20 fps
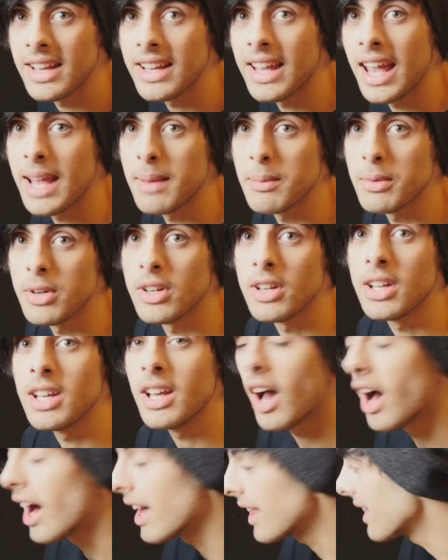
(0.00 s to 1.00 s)
gamer,
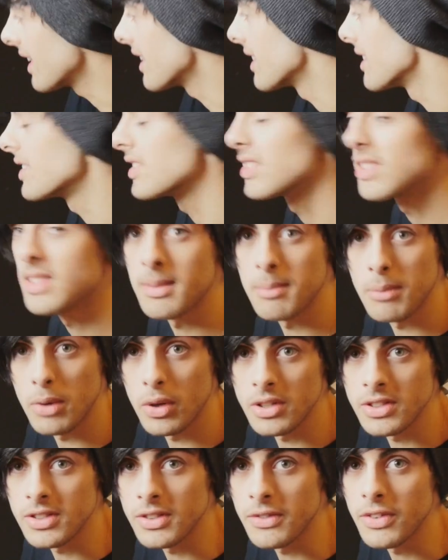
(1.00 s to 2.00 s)
I think this is the
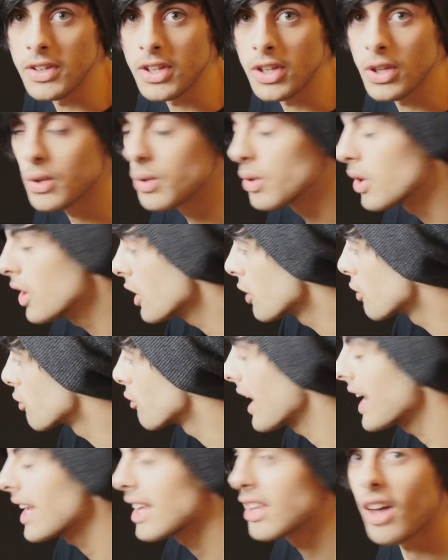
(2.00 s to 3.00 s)
monitor for you.
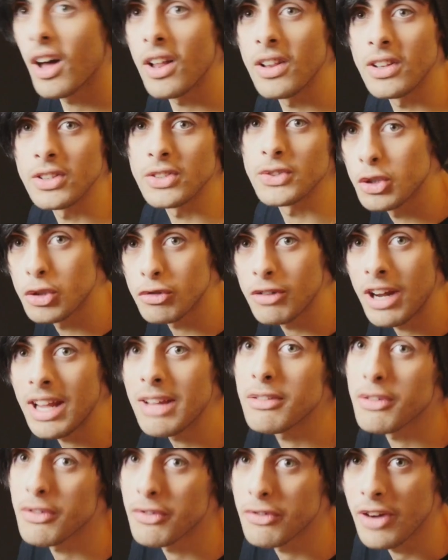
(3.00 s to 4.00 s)
Great colors,
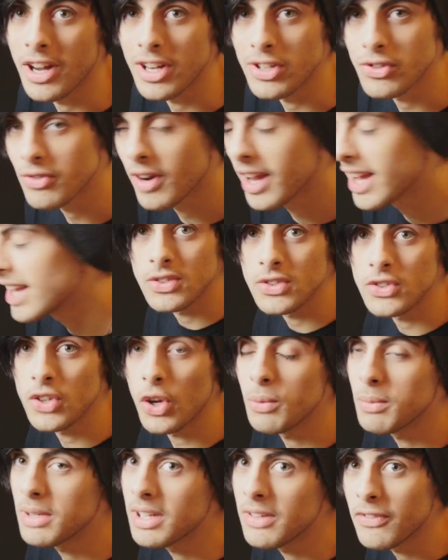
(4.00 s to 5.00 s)
great refresh rate,
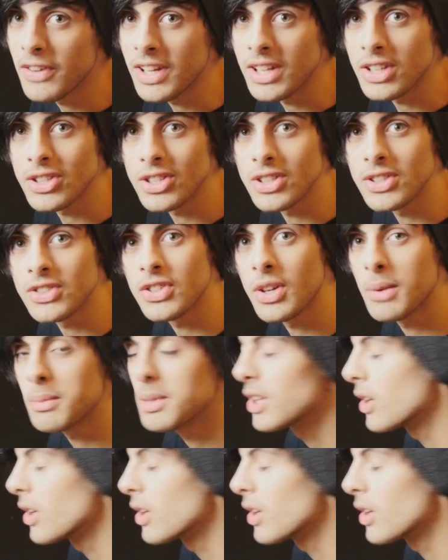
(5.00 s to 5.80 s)
so many features, so many